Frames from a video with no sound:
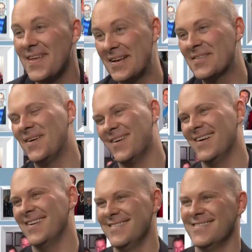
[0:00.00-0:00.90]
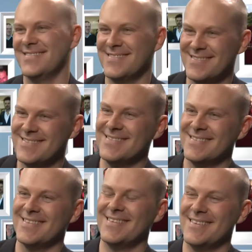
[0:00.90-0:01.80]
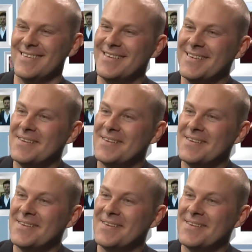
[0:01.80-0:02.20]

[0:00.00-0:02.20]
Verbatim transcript: to do, Conrad. no, no, that's exactly the joke.